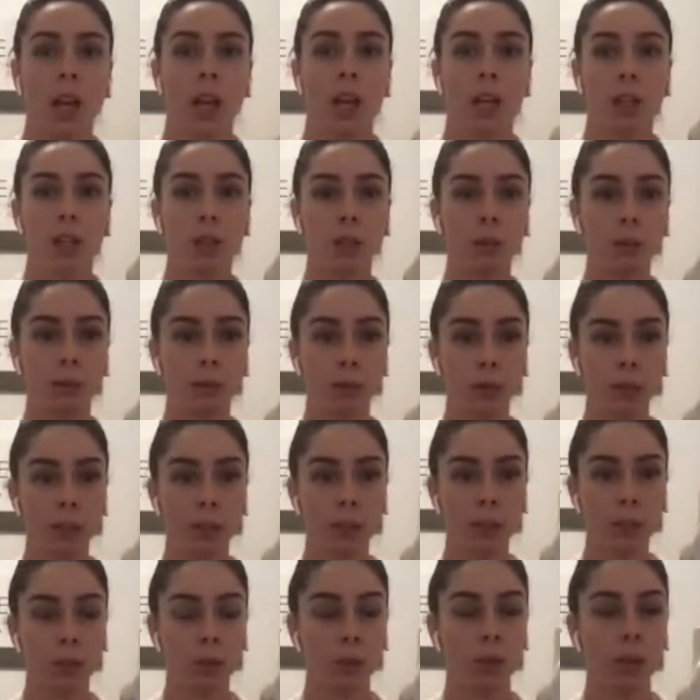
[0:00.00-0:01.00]
So
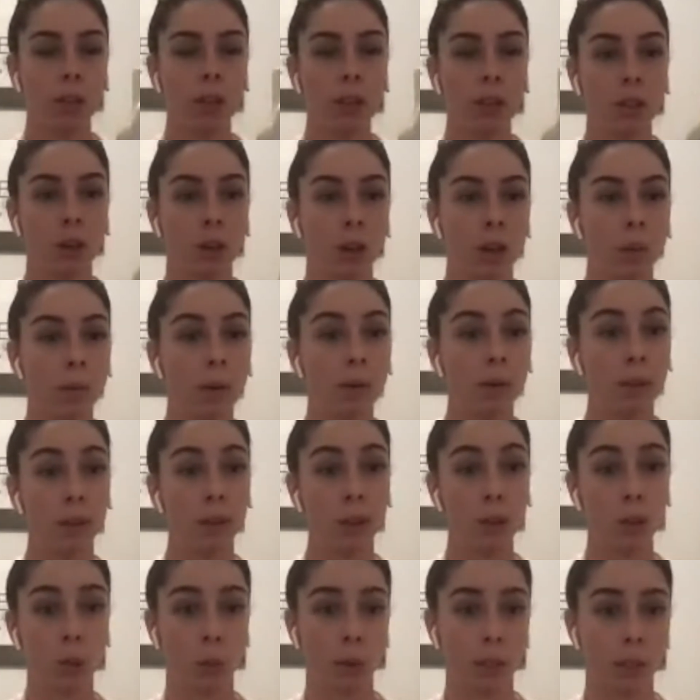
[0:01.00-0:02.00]
first, we're going to talk about the
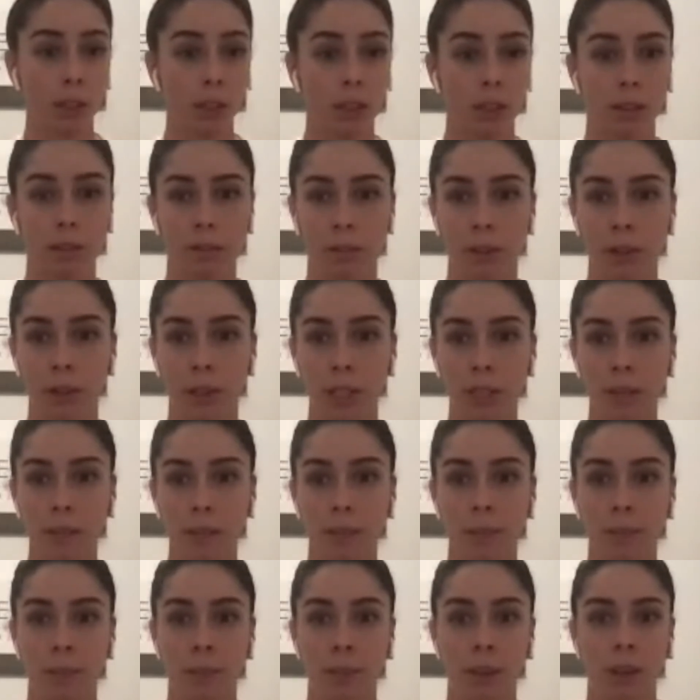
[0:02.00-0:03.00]
joints of your knee.
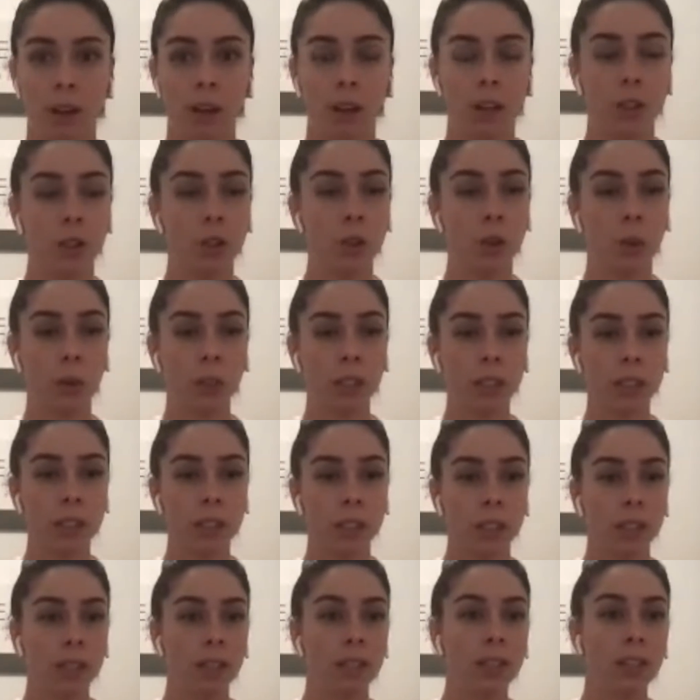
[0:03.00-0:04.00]
A joint
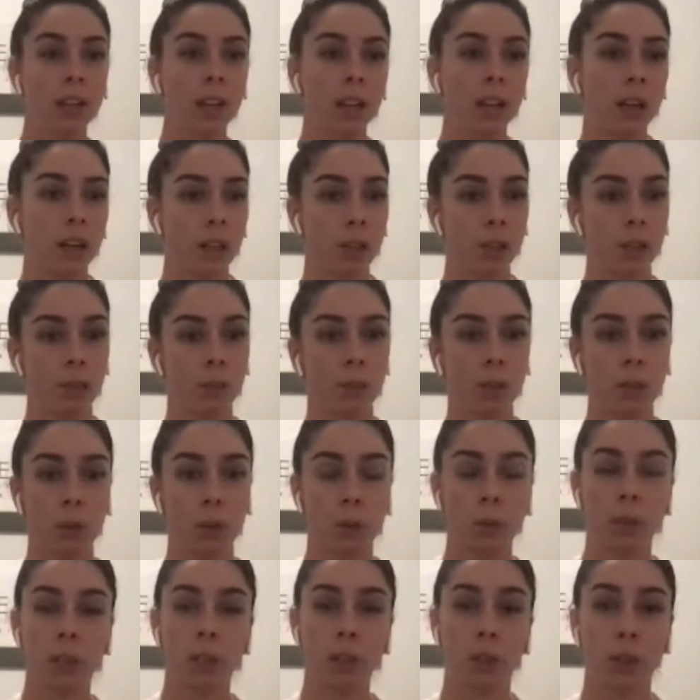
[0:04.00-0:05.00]
is a connection
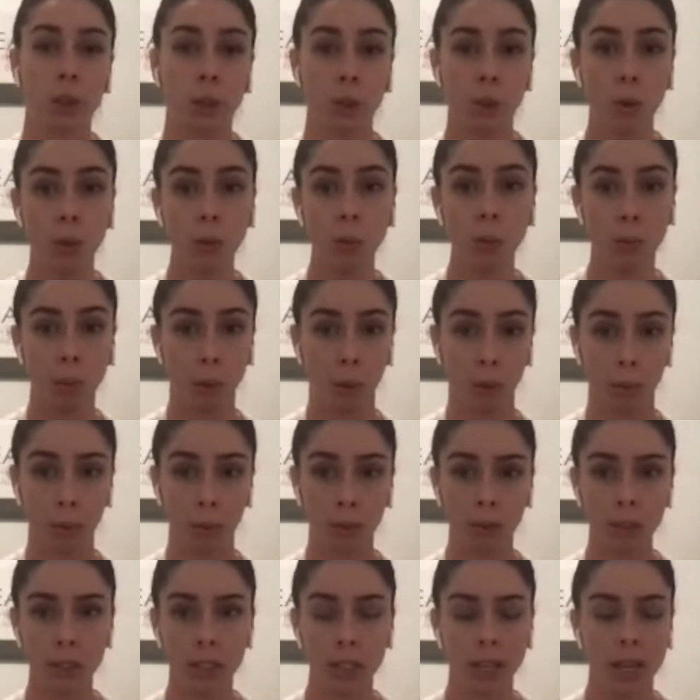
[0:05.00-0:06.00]
between two
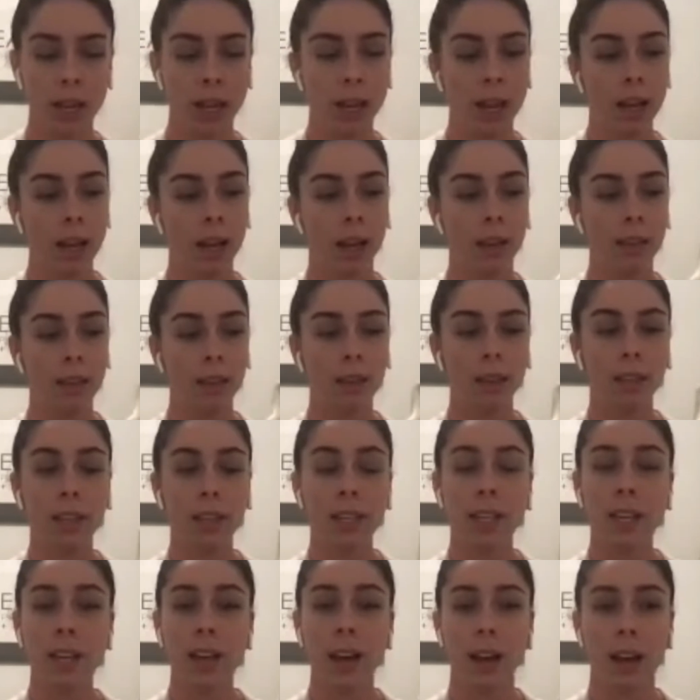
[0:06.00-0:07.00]
bones, and the
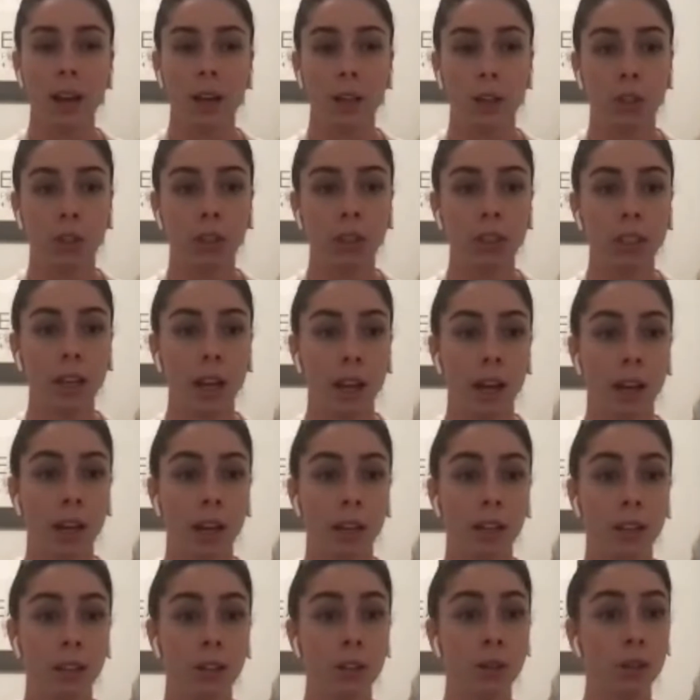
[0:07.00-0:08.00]
knee actually
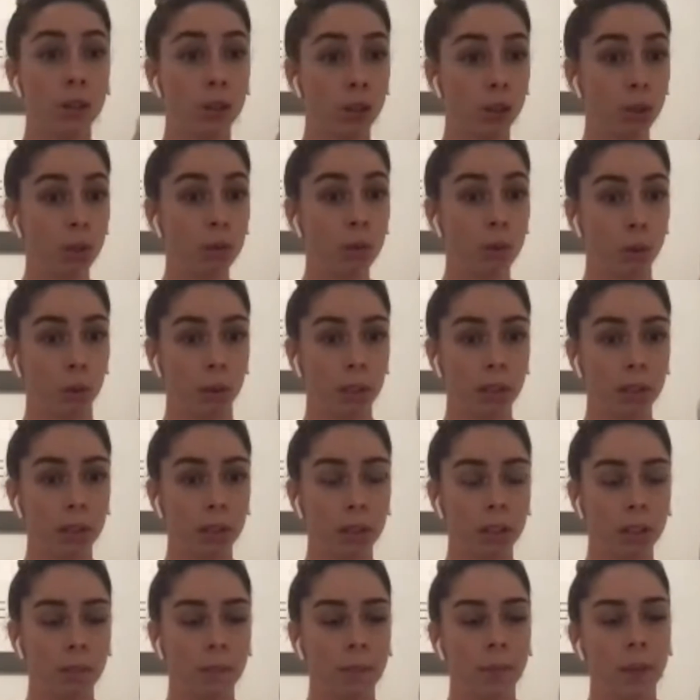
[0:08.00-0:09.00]
has two
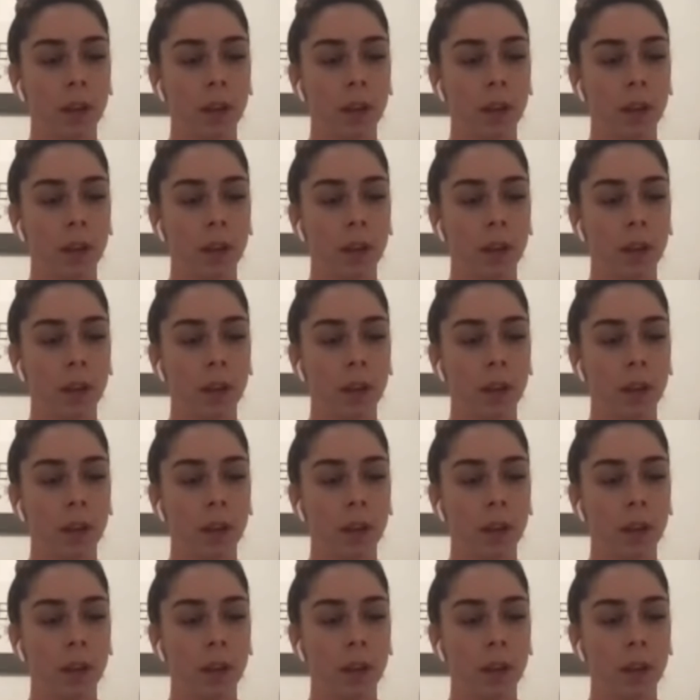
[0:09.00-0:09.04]
joints.